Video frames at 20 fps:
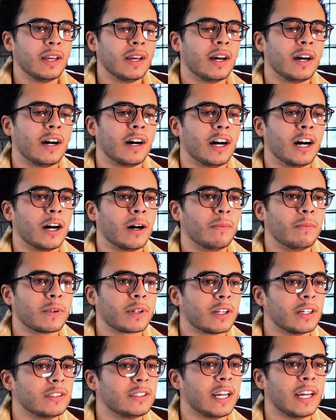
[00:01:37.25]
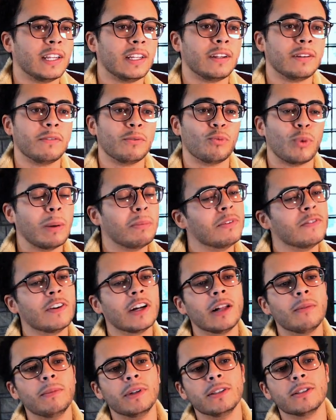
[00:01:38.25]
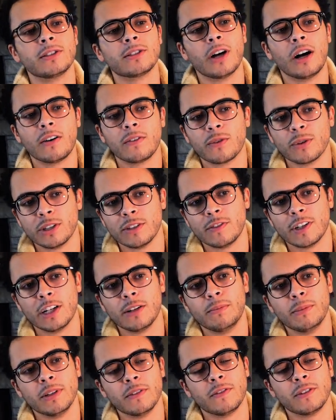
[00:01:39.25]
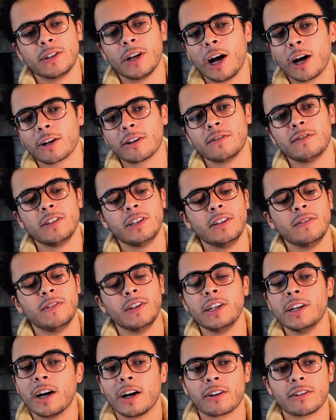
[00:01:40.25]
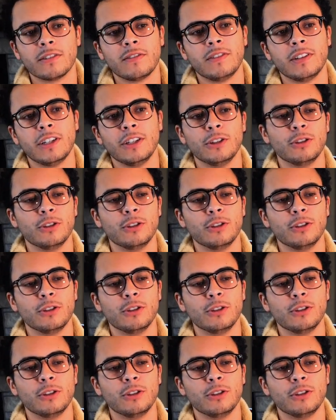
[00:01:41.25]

containing web development, software development, photography, videography,